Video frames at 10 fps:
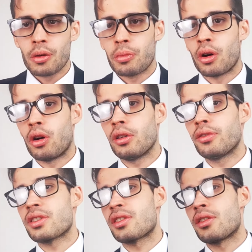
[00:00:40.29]
But all of
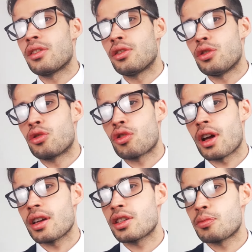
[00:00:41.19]
a sudden, you
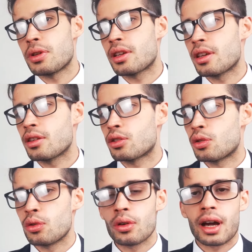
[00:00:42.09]
try speaking
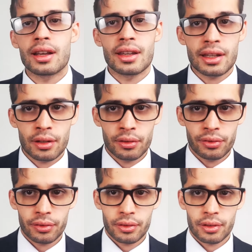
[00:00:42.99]
to a native
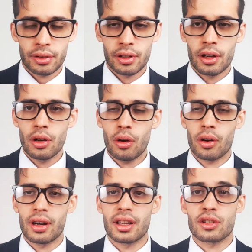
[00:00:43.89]

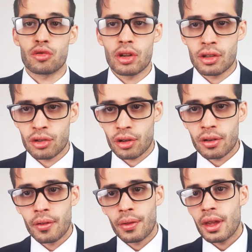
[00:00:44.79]
or a stranger
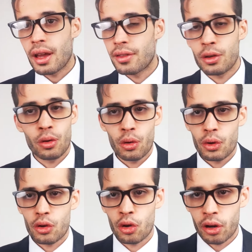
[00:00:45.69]
and they don't know what
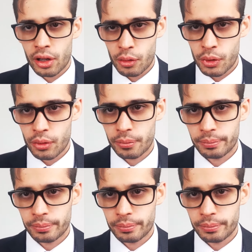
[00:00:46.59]
you're talking about.